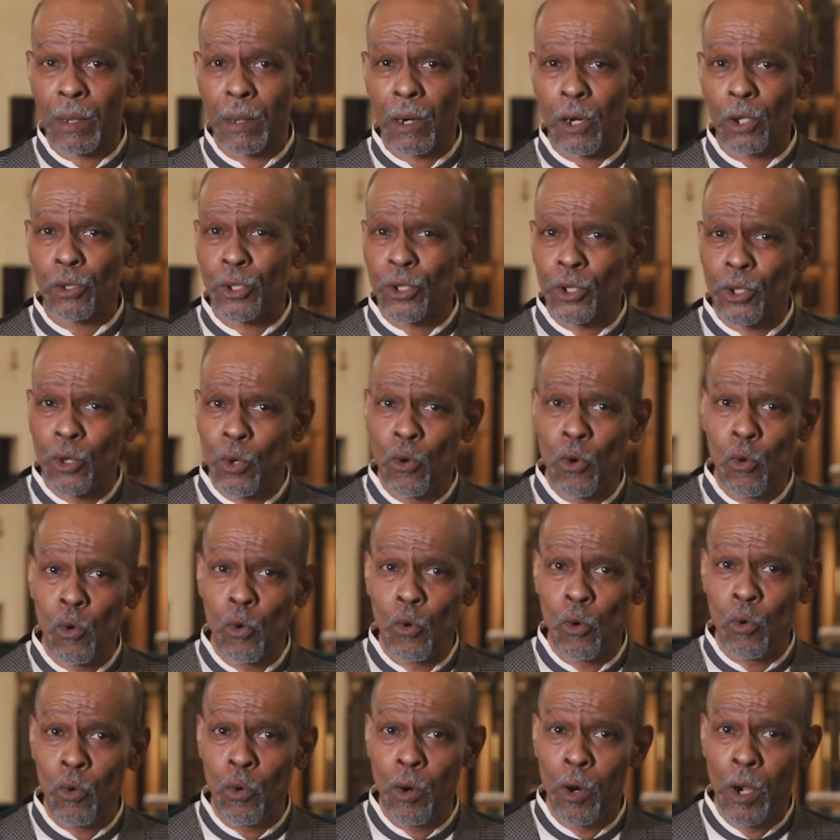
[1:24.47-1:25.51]
our
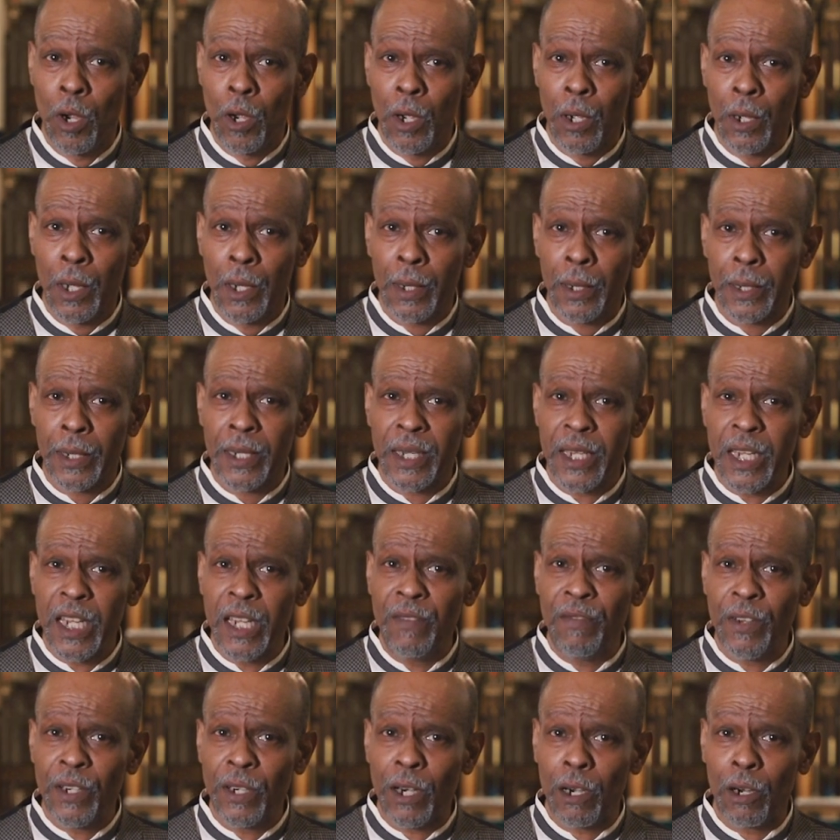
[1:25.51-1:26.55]
school, and
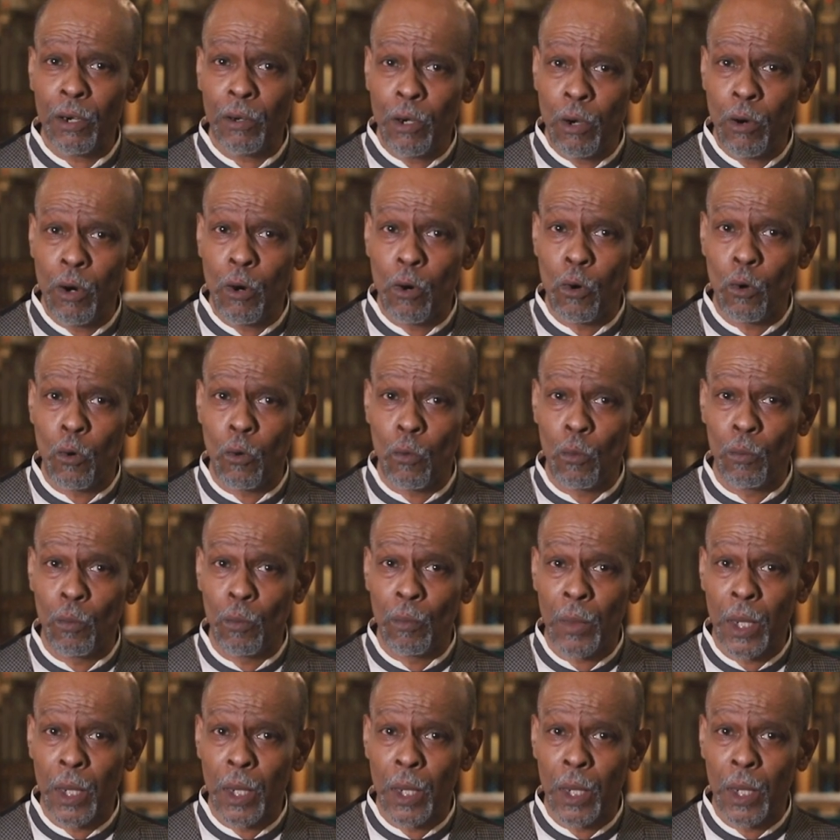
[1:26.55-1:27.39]
even our home